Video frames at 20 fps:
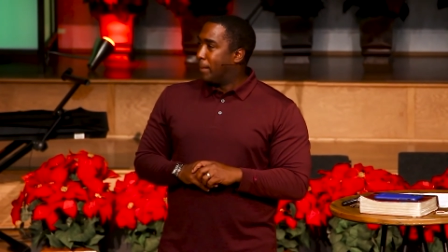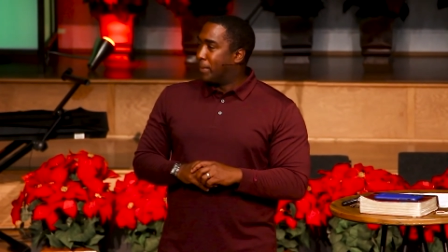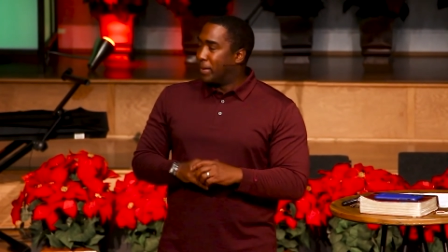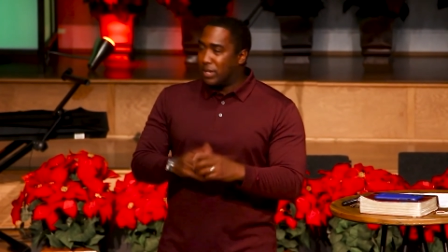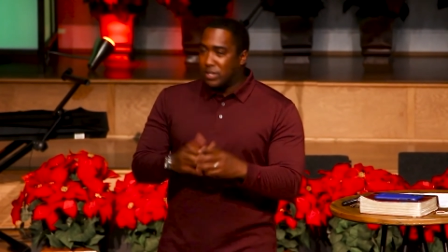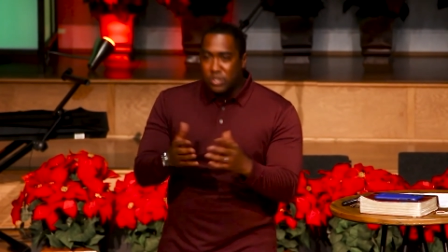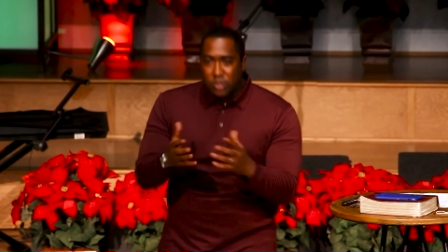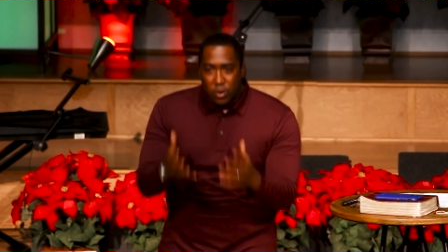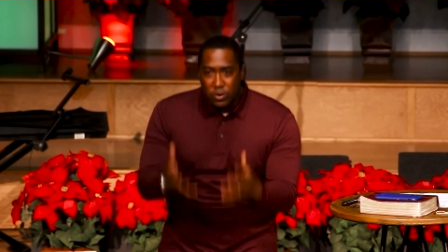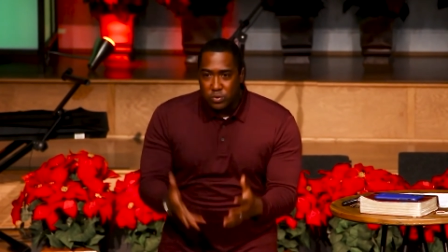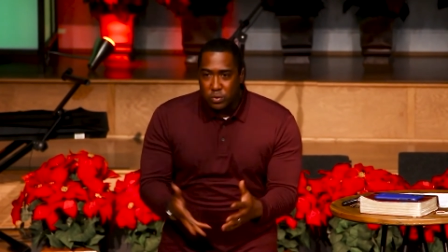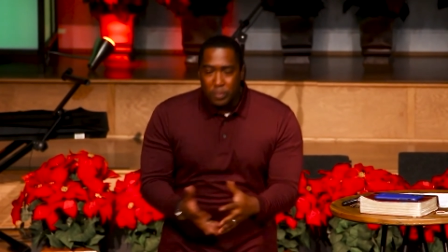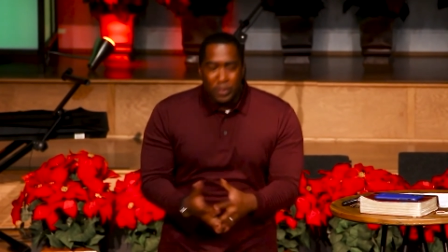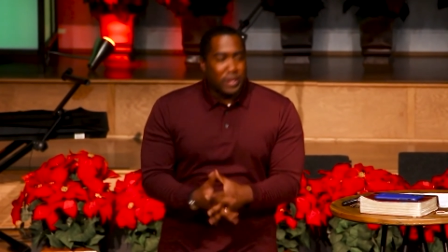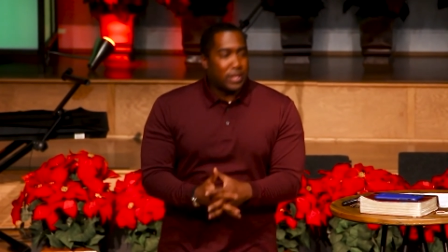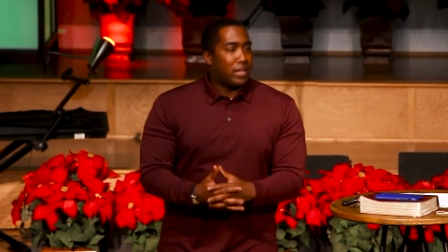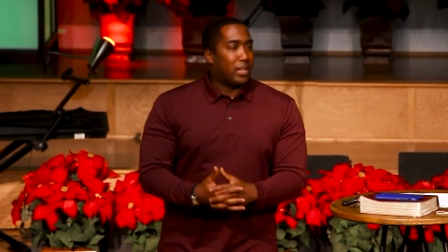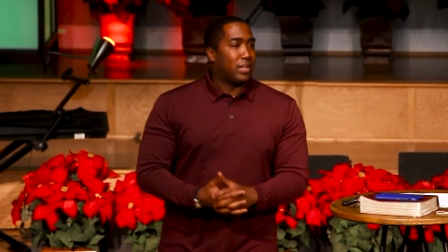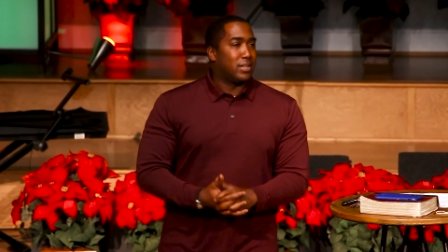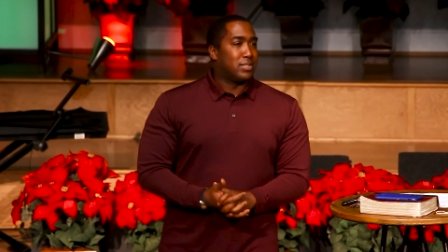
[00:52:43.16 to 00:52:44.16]
But it starts with
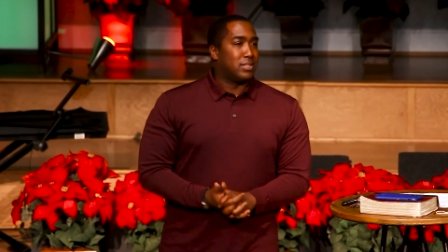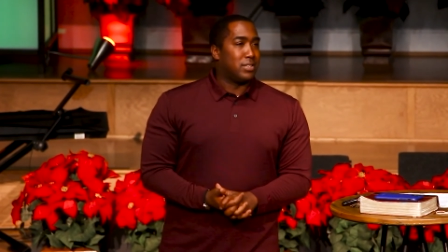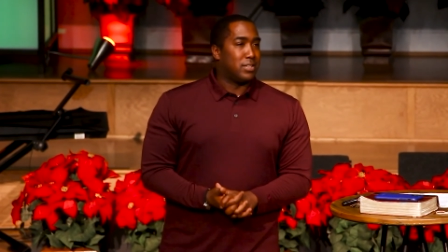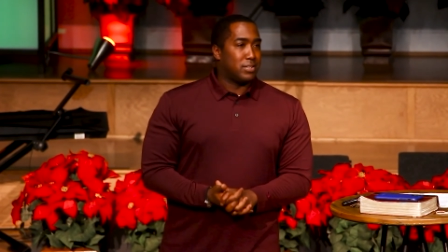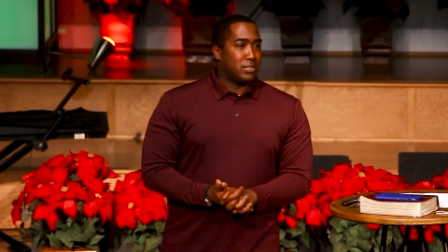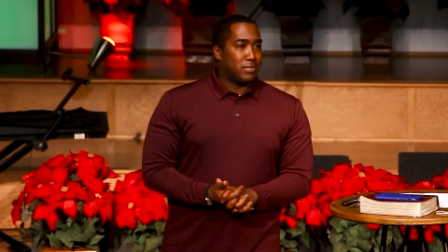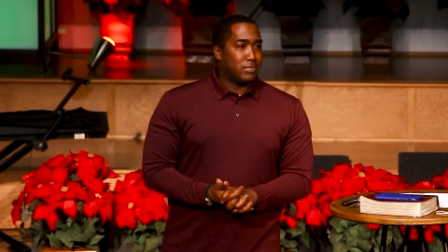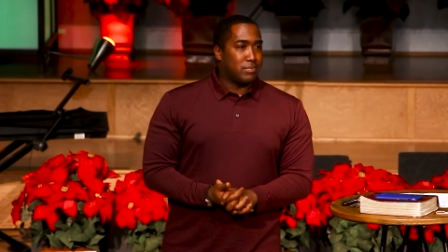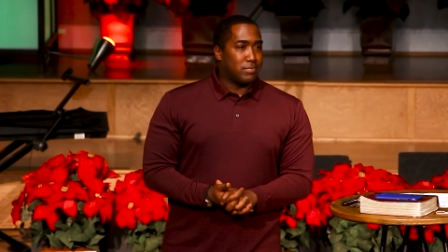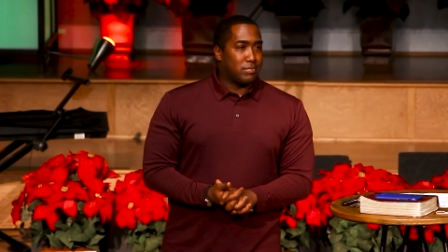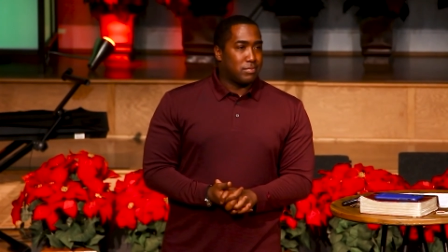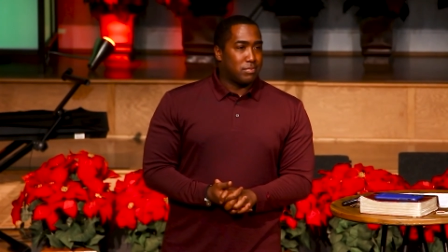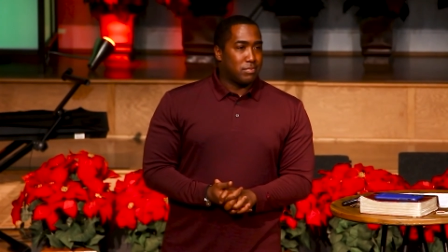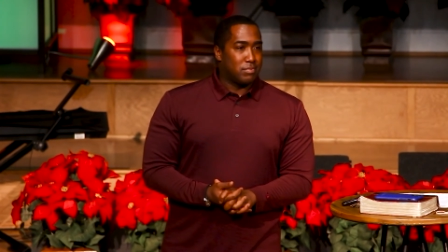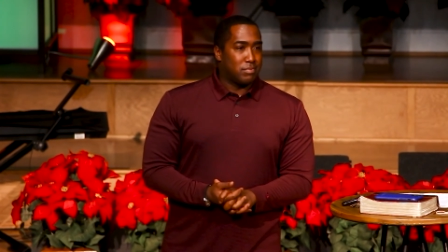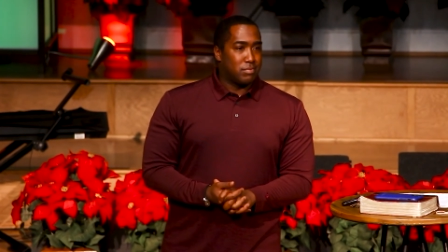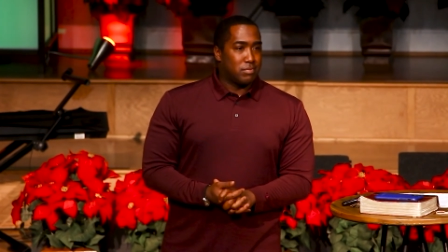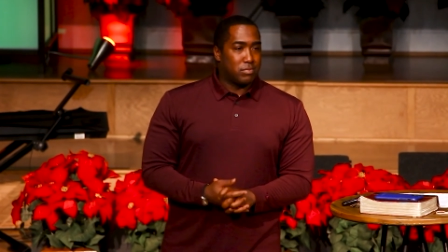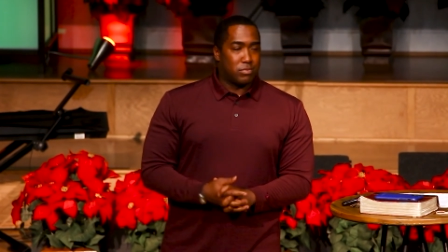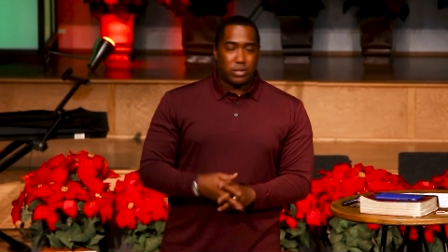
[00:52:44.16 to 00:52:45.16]
making that decision.
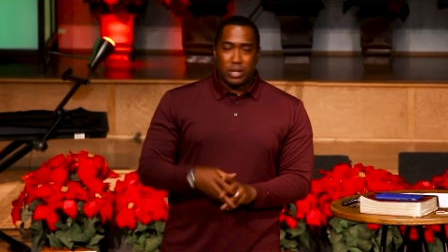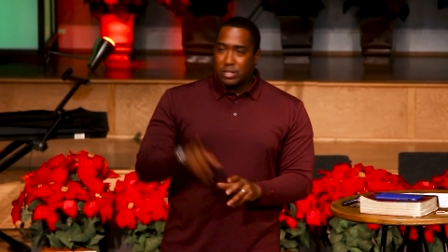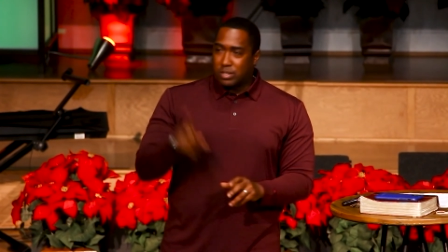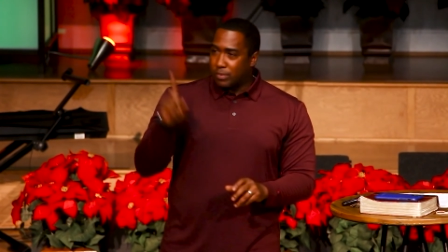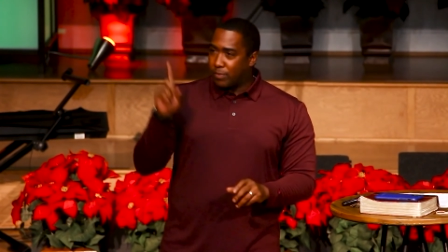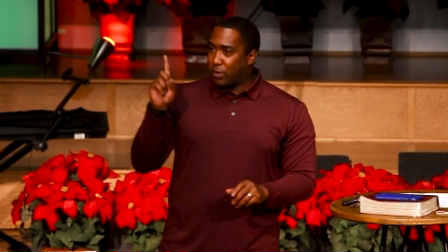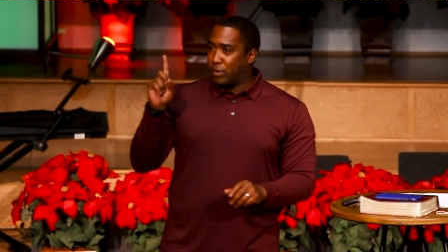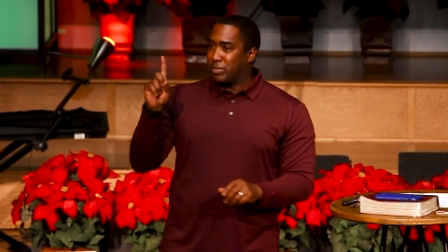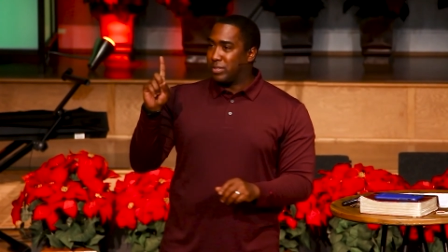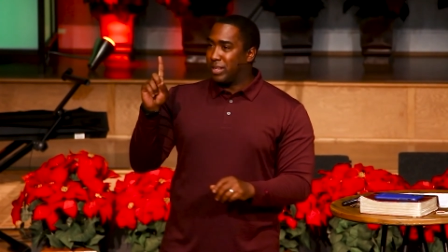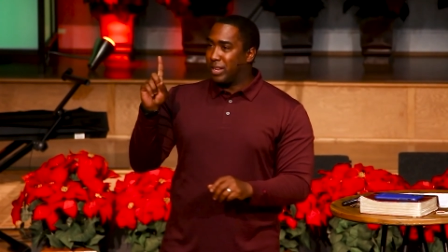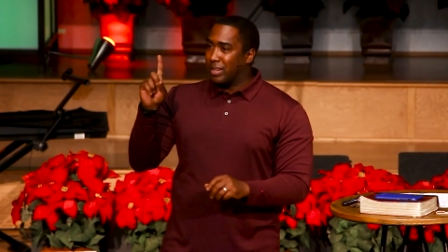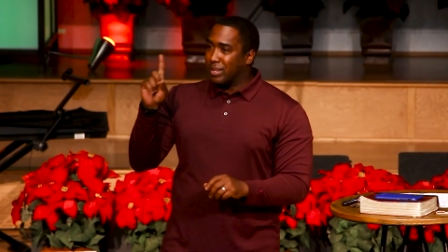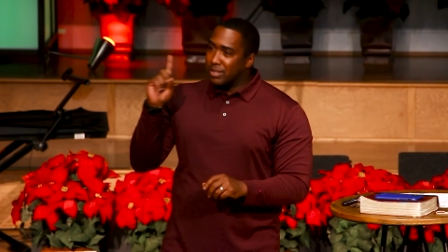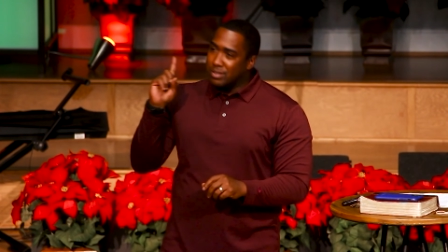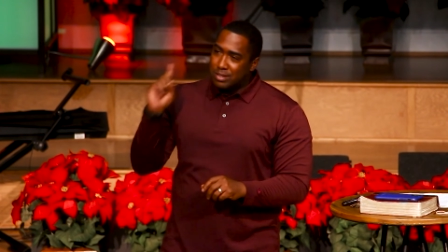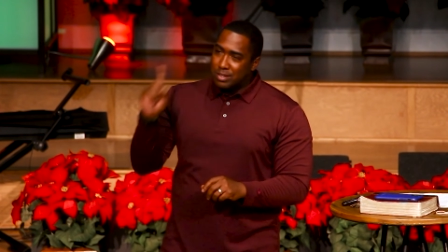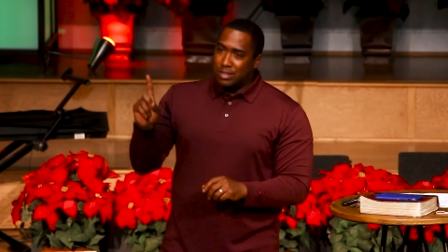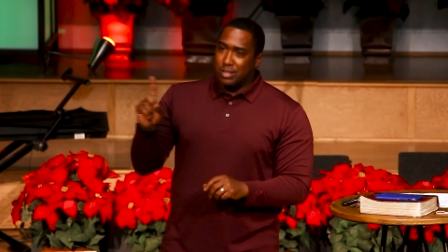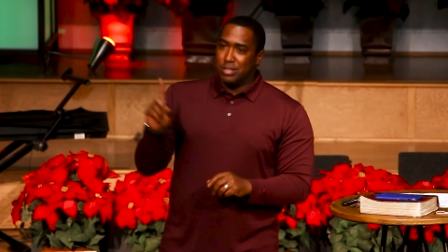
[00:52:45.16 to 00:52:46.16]
So that's the first thing.